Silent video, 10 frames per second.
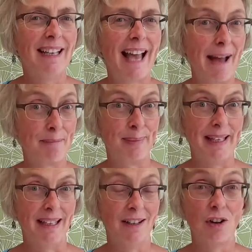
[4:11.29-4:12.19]

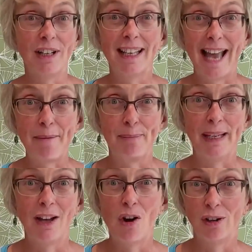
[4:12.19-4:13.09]
camping on a
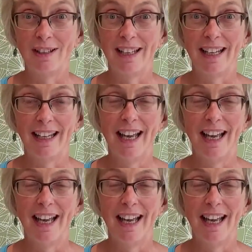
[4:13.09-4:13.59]
camping holiday?